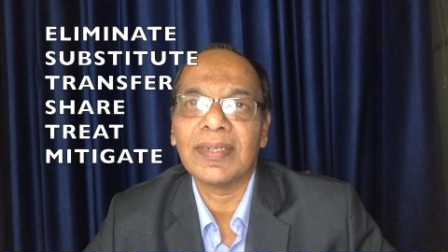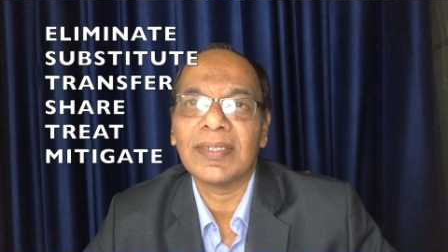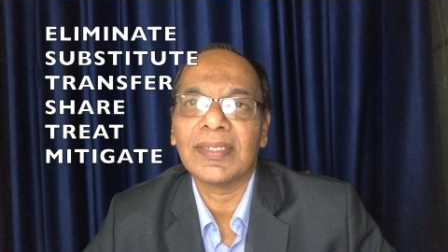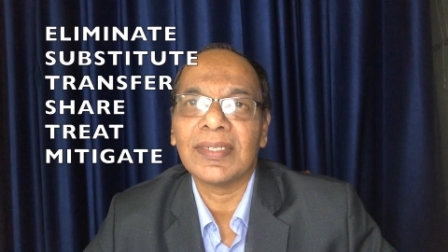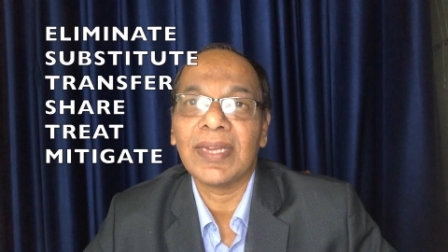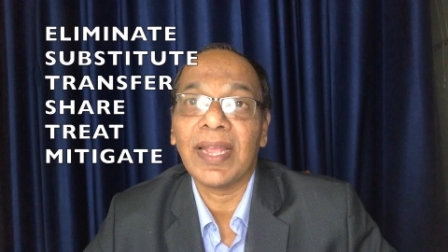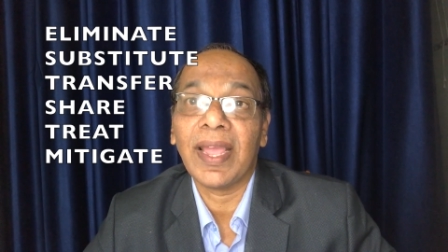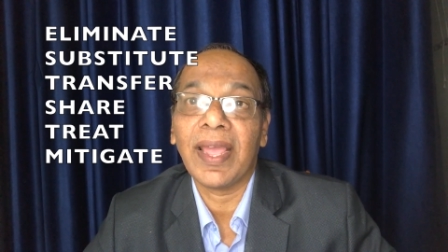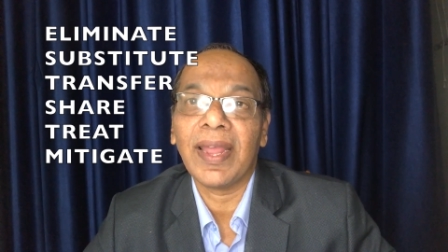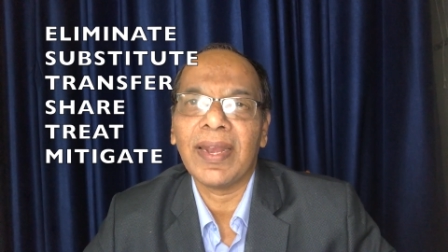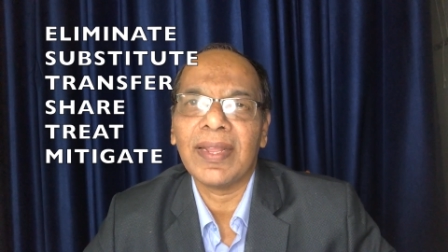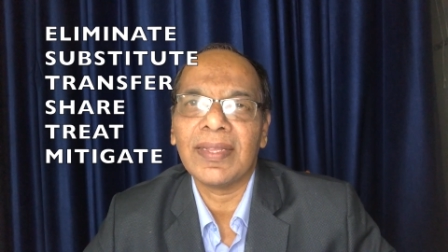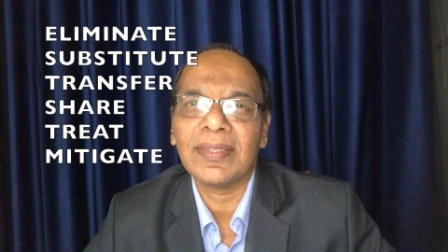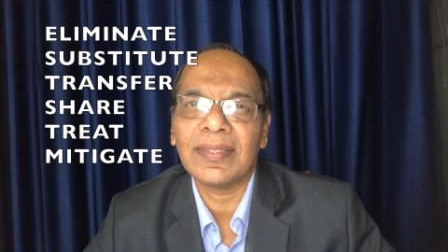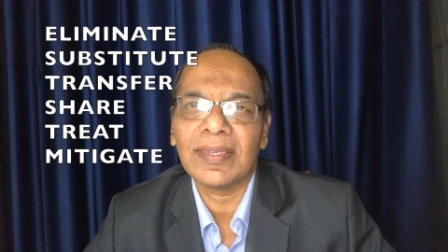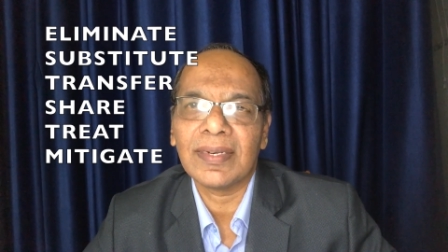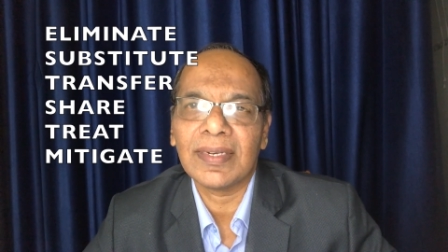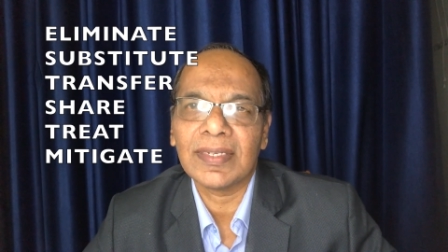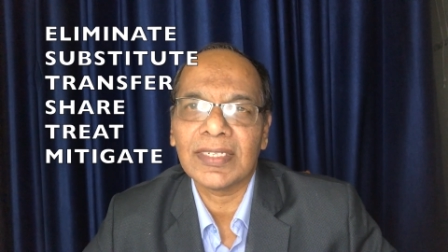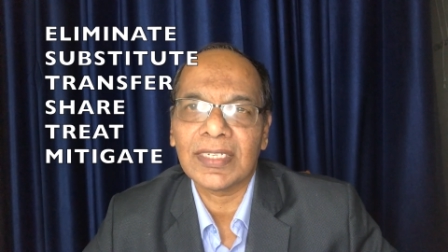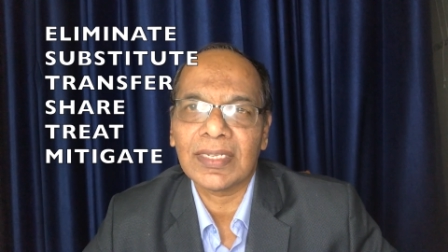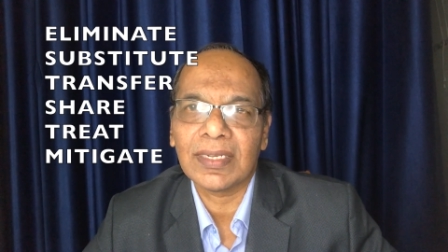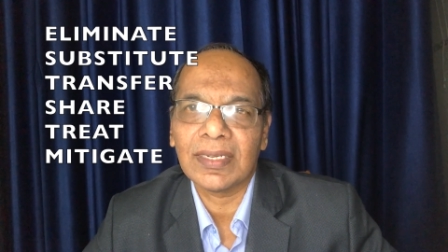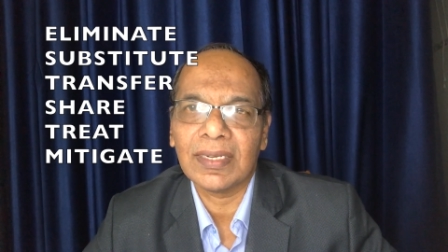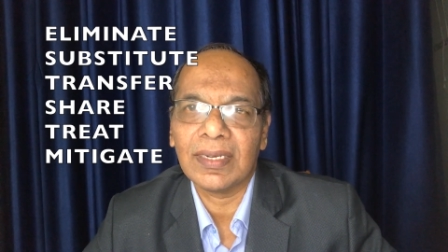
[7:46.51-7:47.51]
sharing the
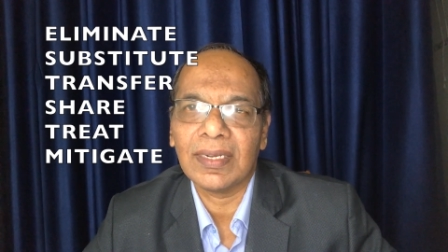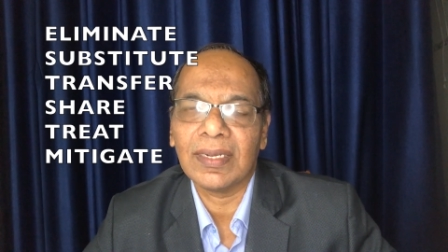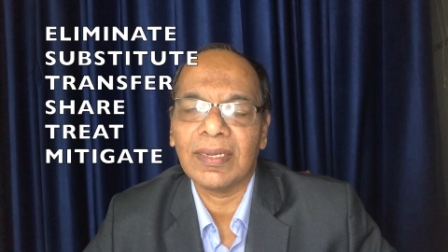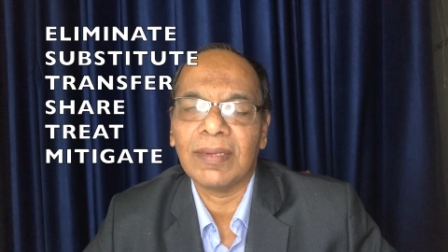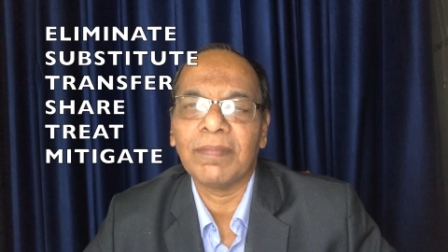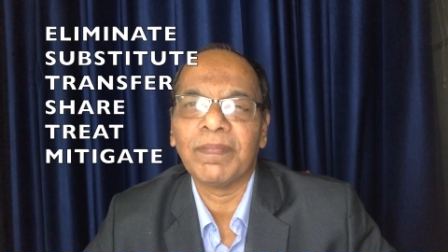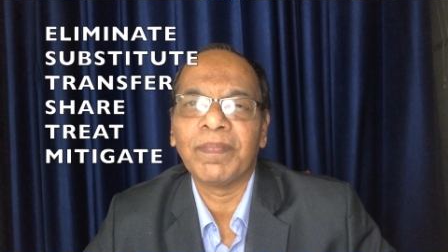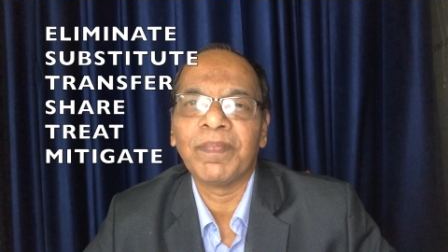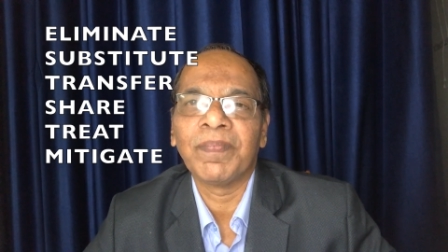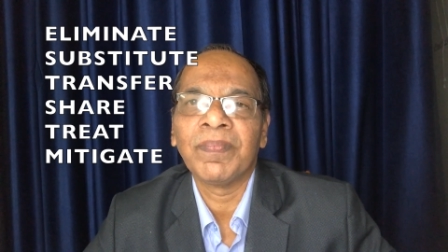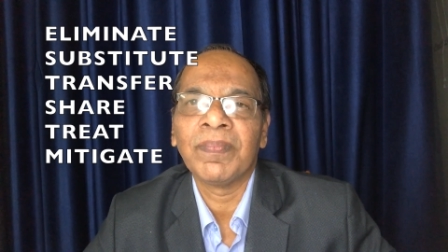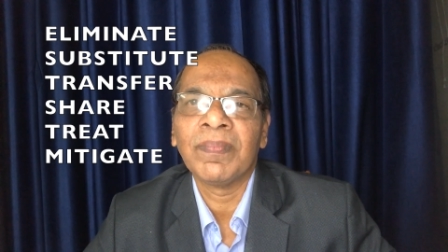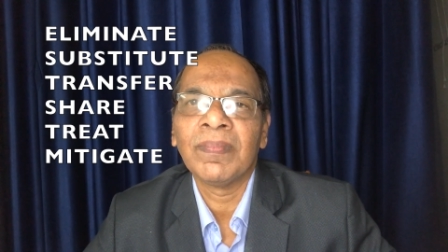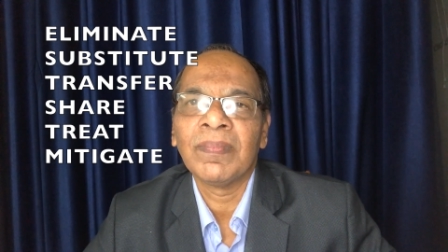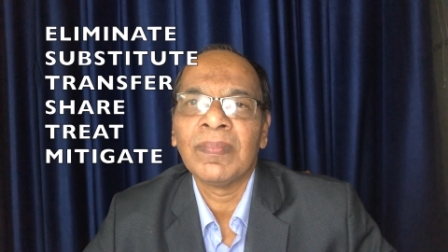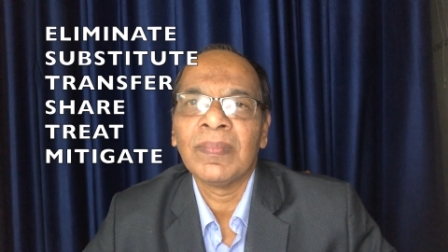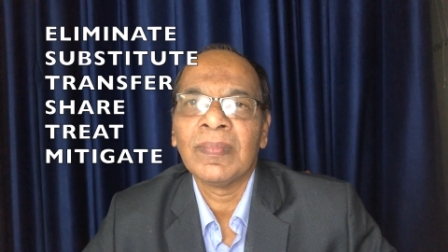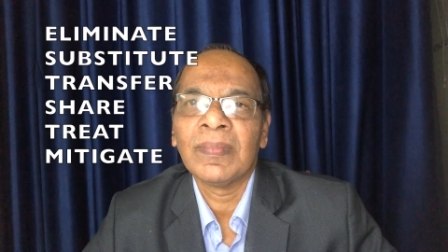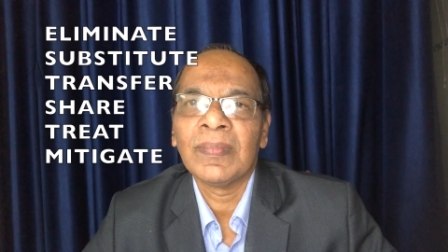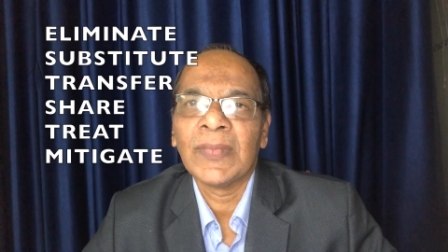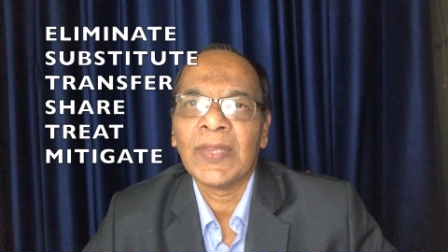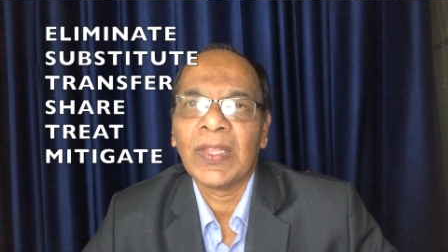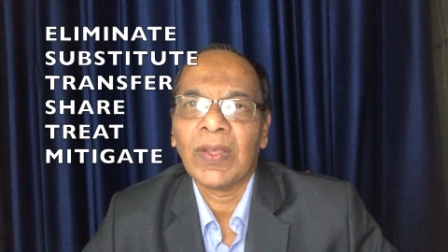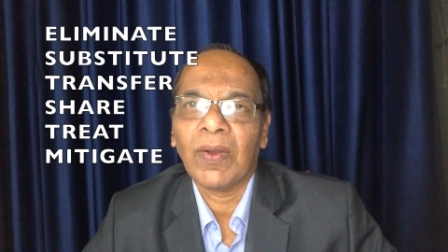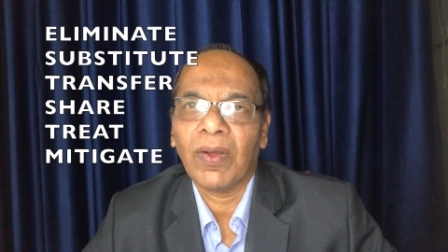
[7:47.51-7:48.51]
risk
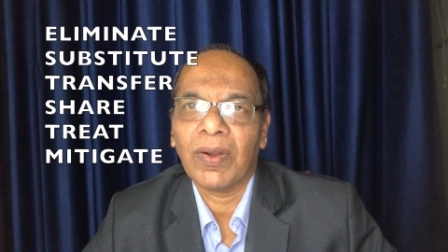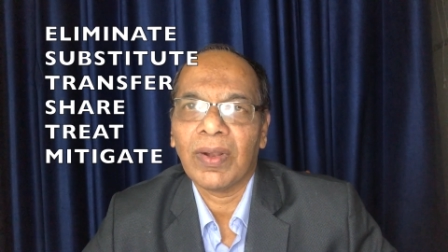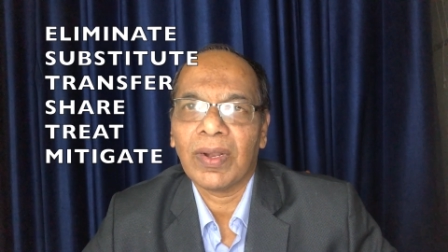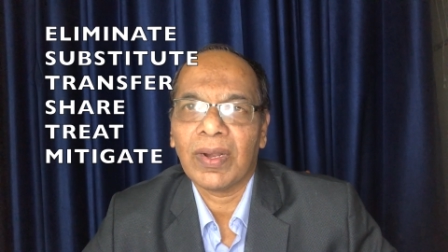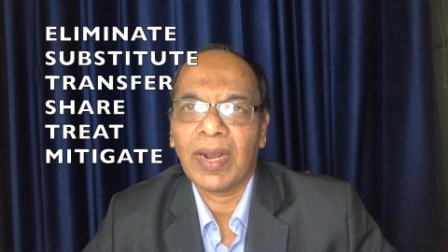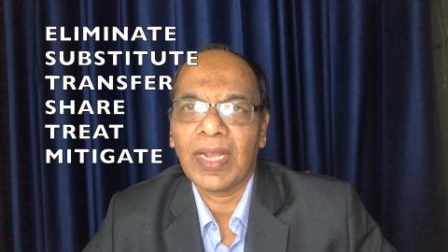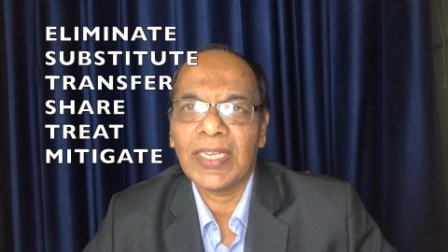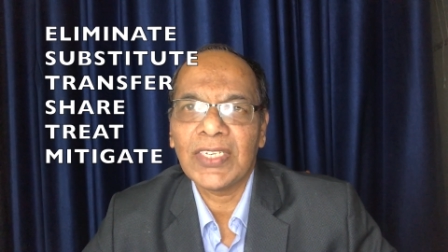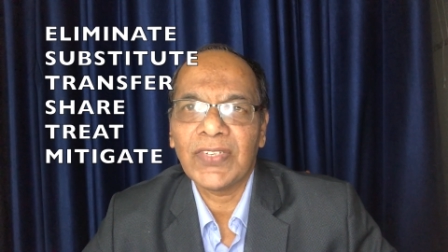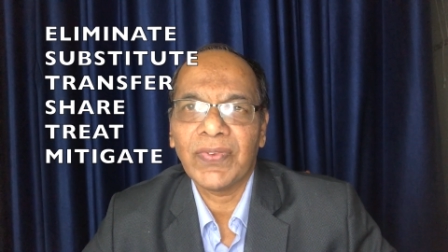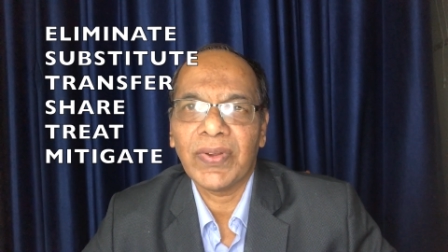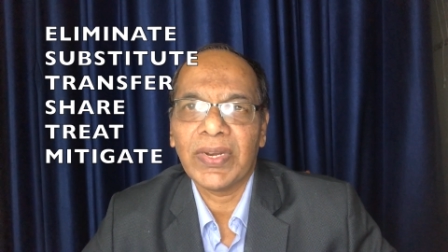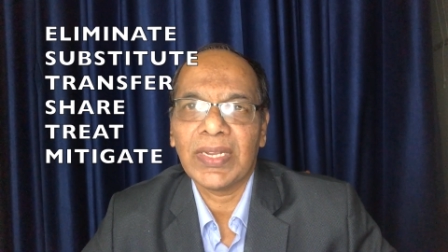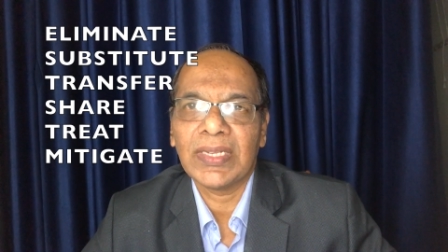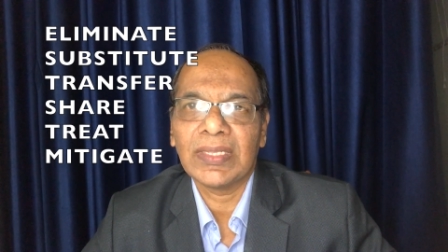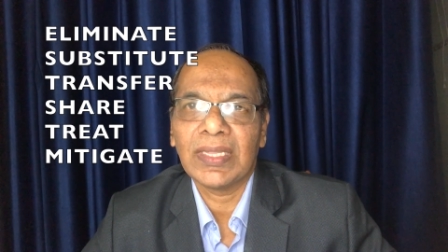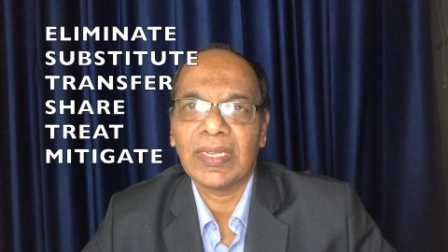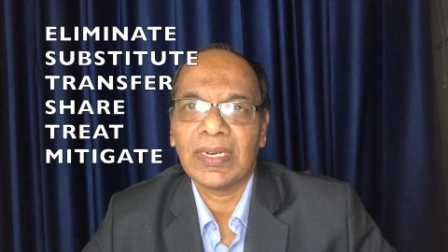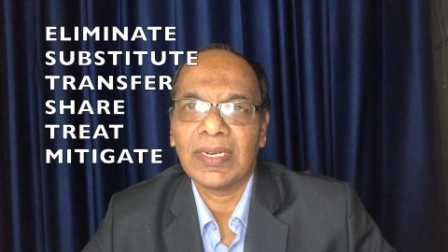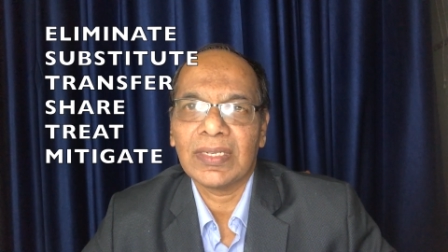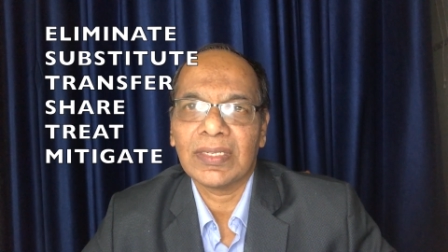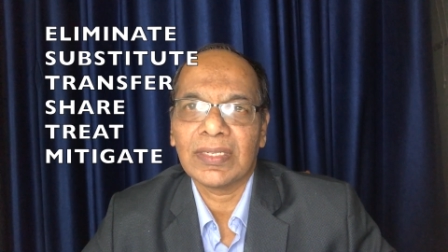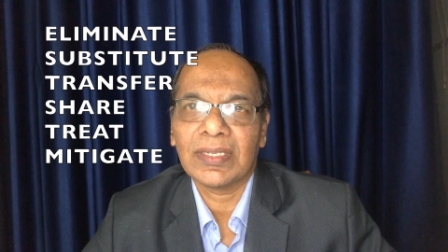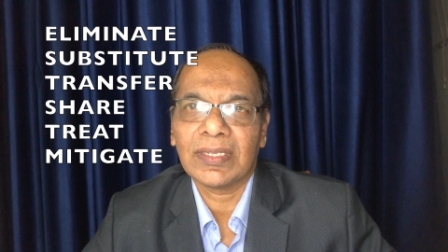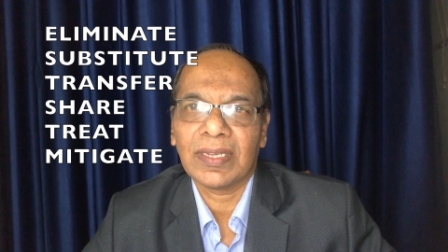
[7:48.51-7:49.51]
or transferring the
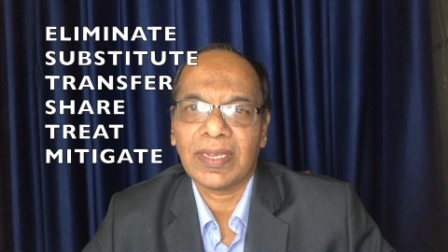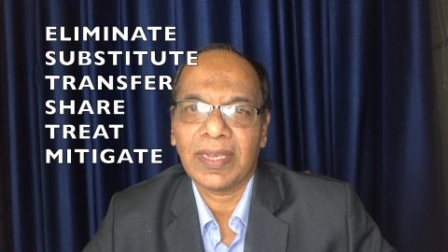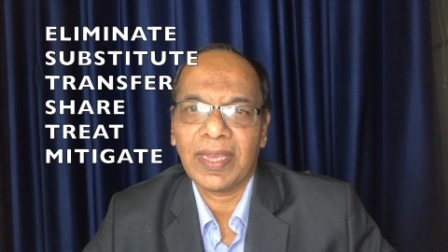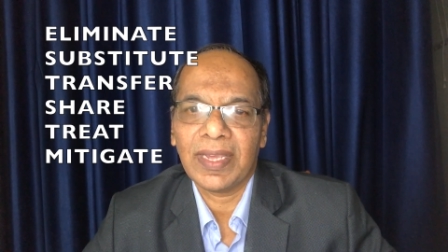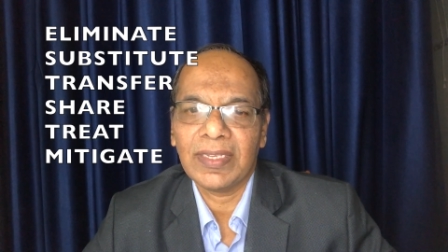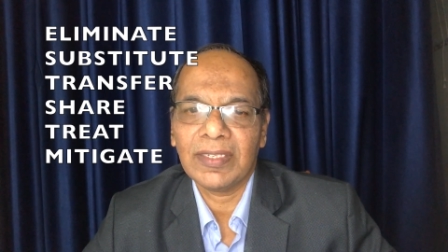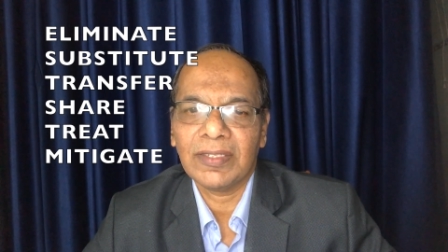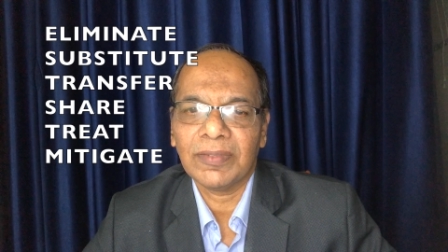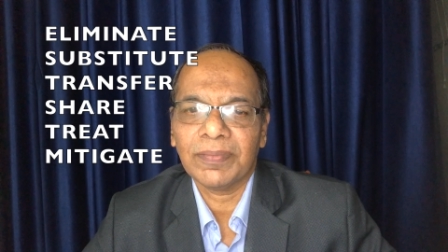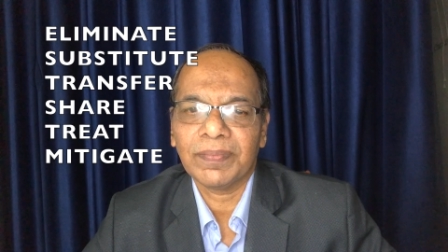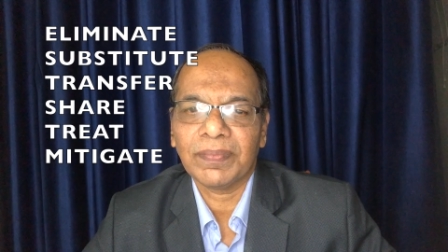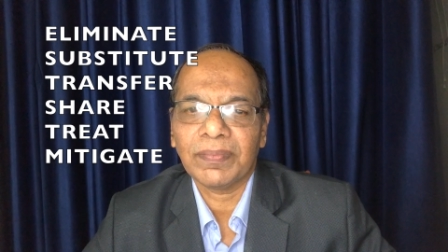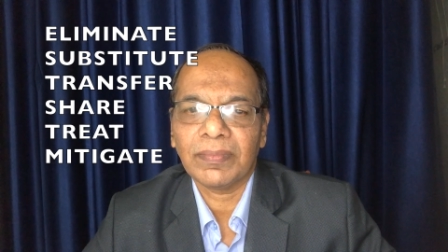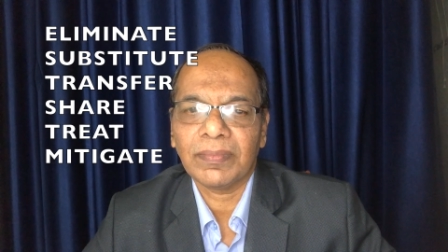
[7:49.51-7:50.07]
risk case.